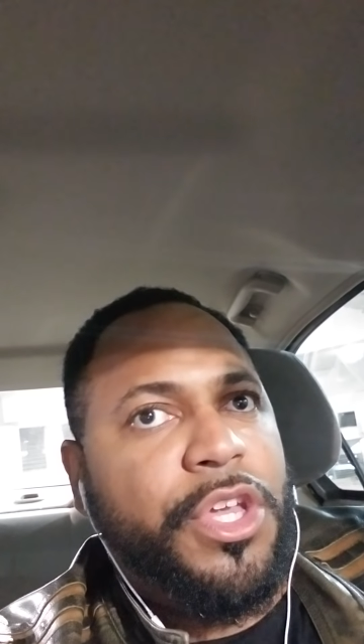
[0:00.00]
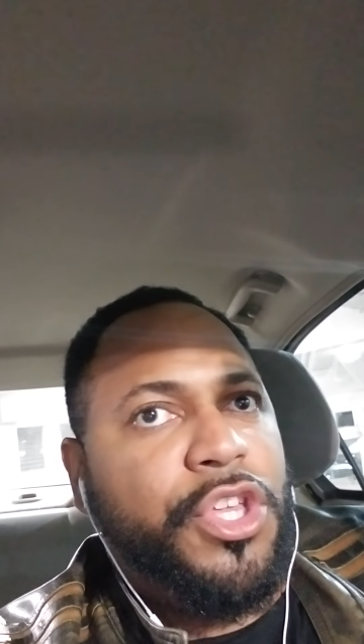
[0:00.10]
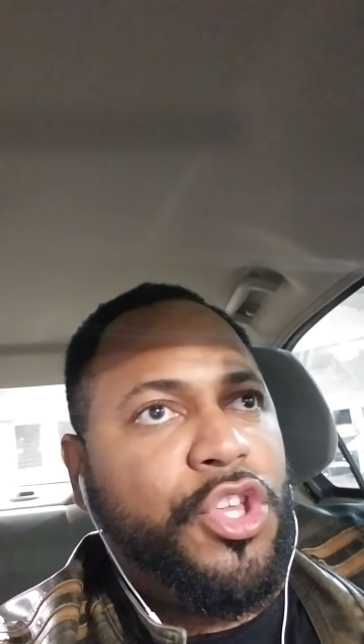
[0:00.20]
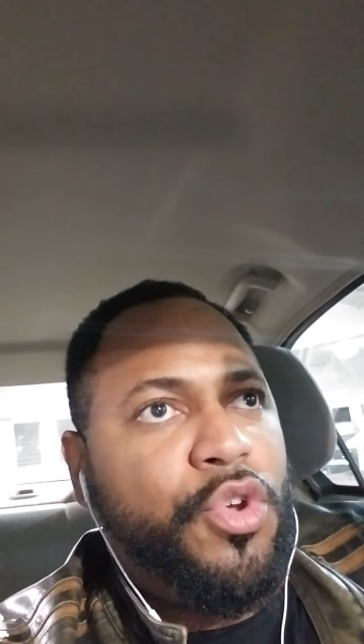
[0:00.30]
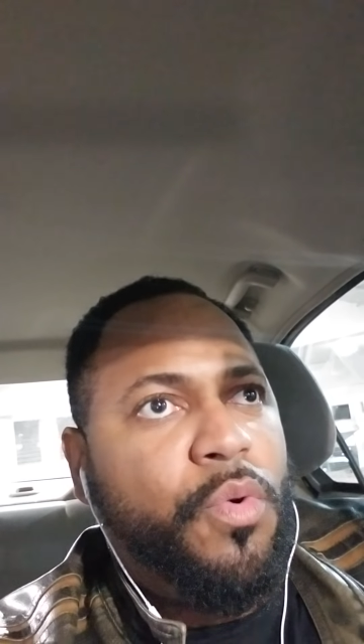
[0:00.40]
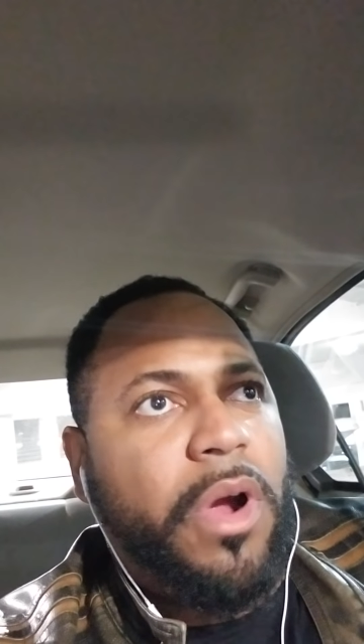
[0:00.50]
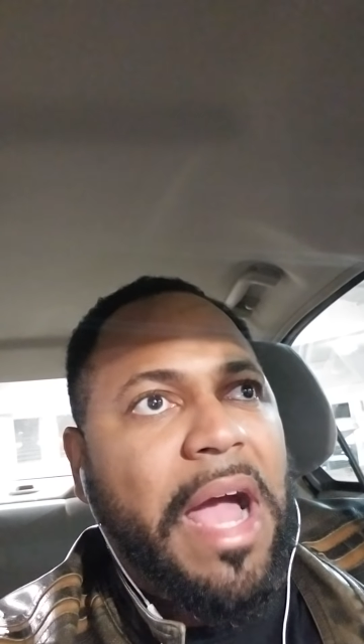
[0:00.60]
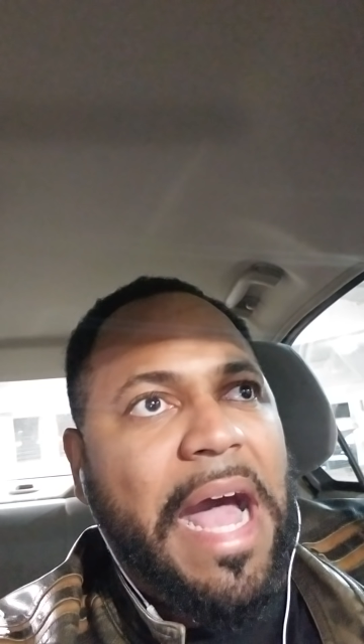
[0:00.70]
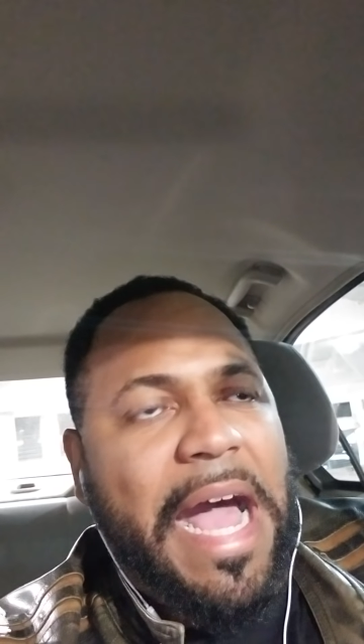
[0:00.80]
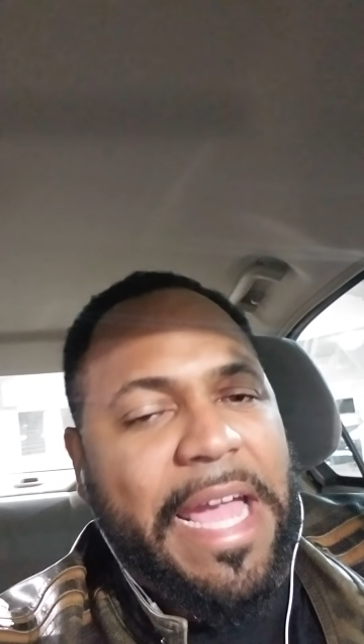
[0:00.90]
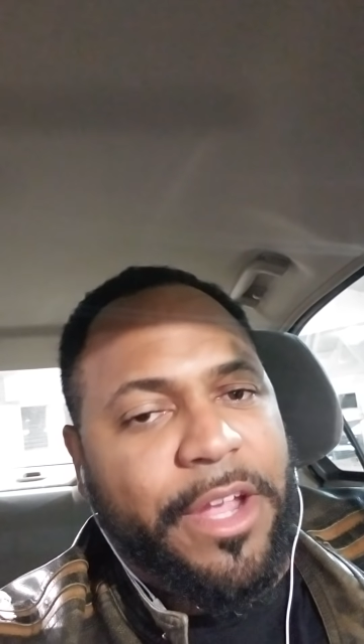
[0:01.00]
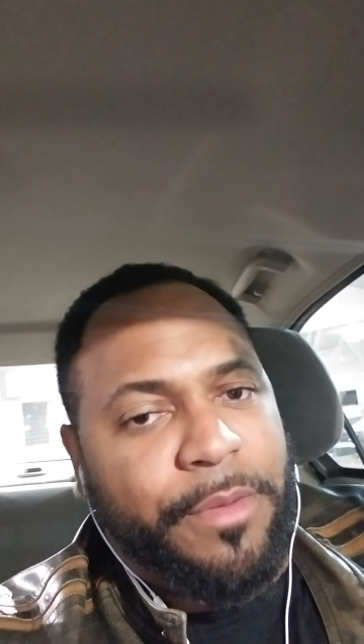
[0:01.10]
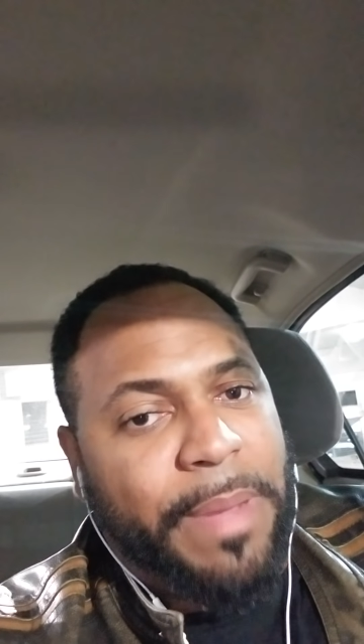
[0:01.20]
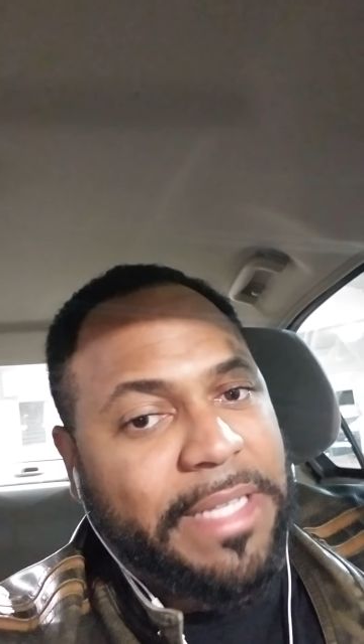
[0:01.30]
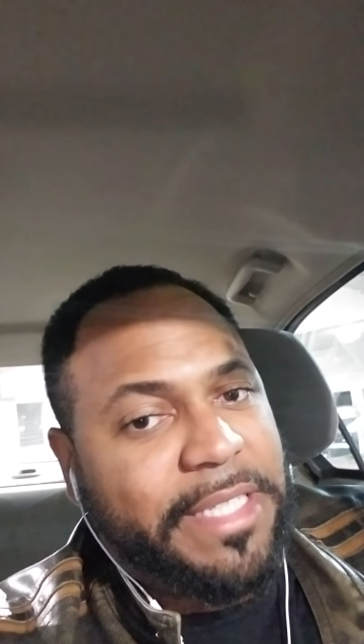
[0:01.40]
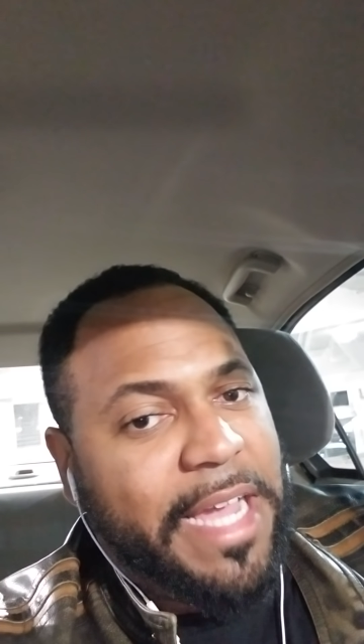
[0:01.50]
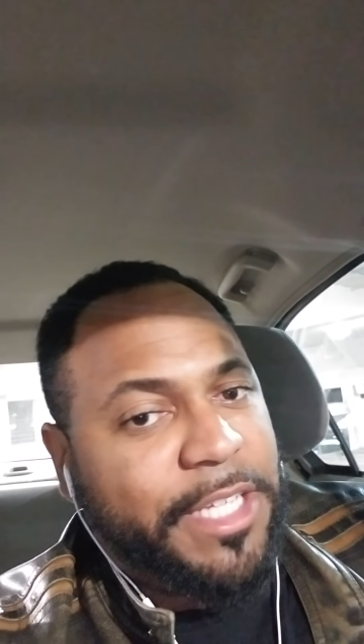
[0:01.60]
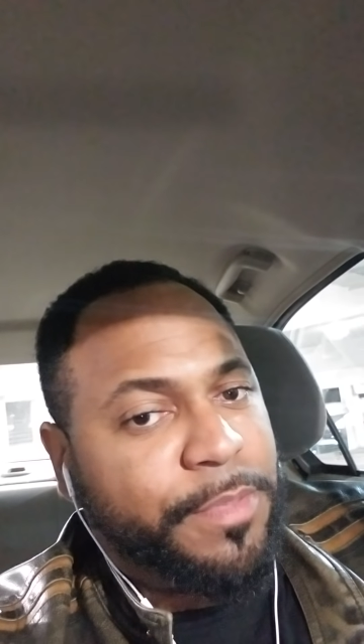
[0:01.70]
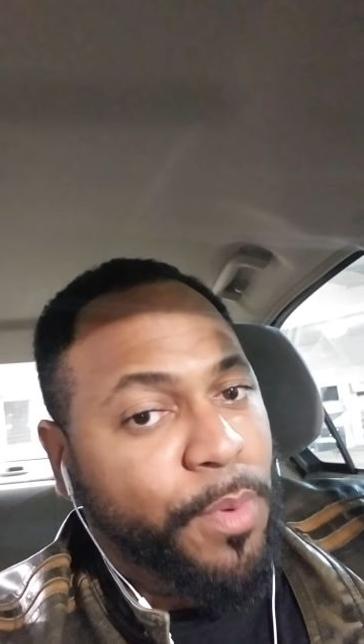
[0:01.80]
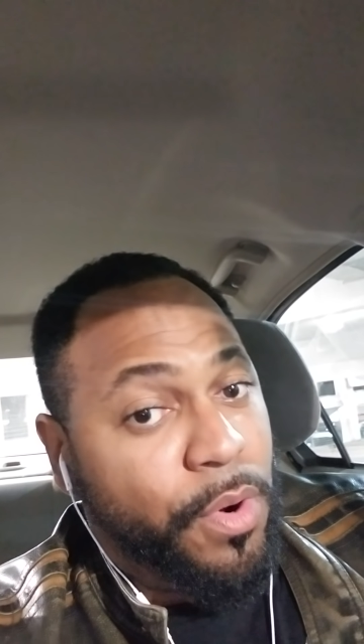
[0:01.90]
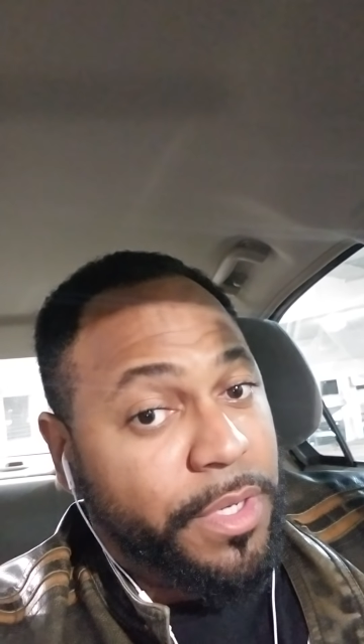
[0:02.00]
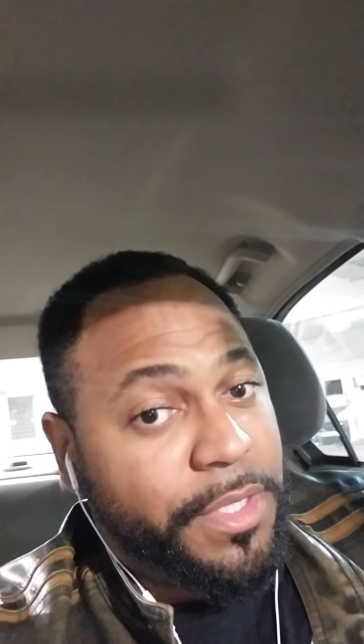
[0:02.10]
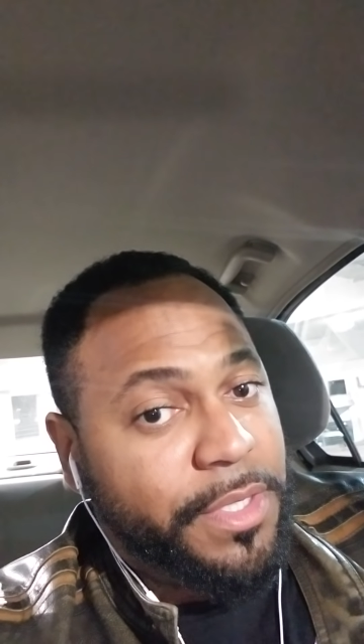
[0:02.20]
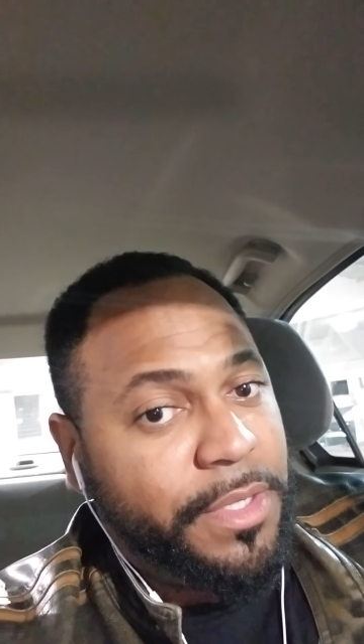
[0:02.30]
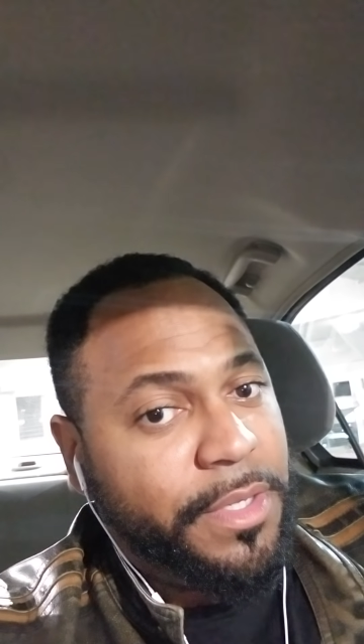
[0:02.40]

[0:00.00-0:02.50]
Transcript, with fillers: You were hired by Sky Sports